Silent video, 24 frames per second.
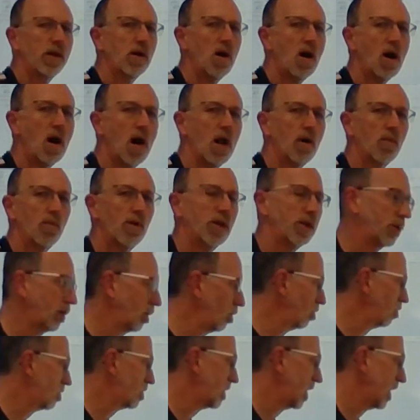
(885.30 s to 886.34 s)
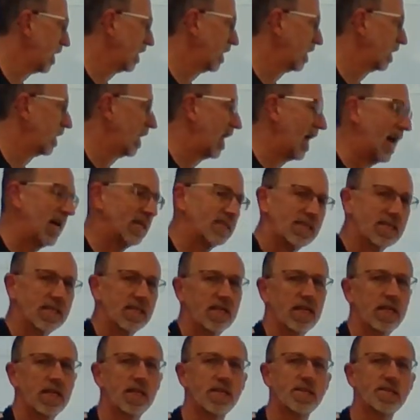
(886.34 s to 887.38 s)
on when you take an
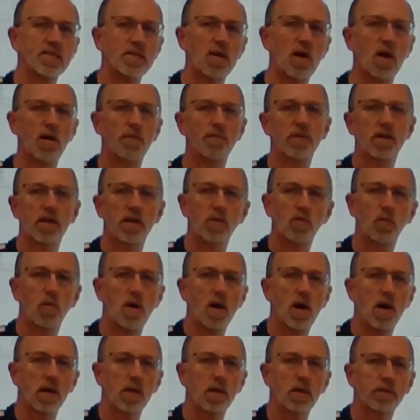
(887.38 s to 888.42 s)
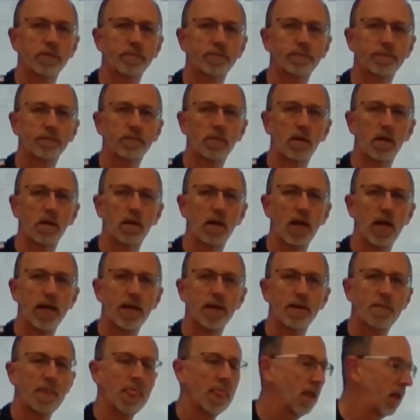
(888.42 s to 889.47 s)
acid and dissolve it in water. All right,
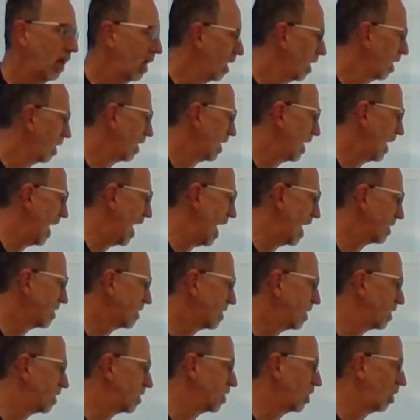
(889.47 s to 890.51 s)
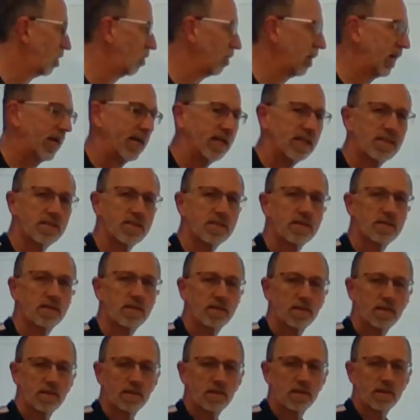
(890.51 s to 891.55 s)
the acid donates
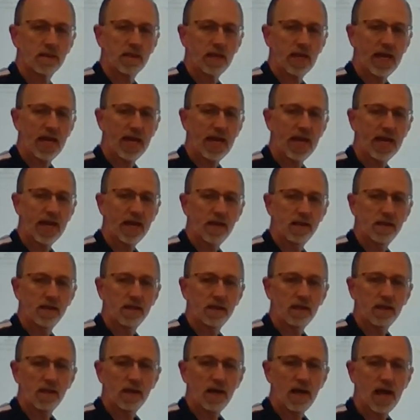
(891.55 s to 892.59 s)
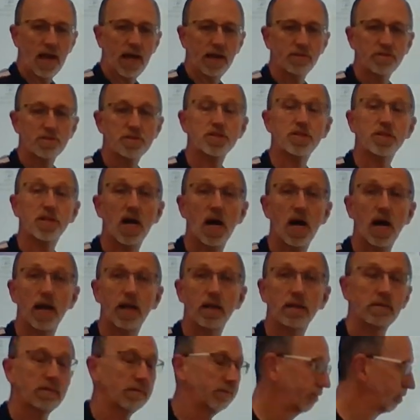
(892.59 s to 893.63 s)
a hydrogen
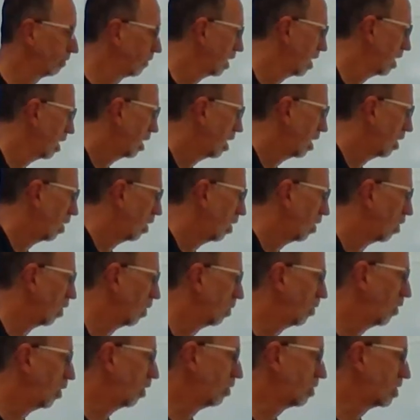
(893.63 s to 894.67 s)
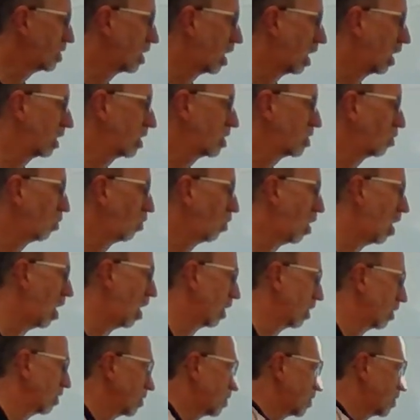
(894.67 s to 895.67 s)
ion or proton to water.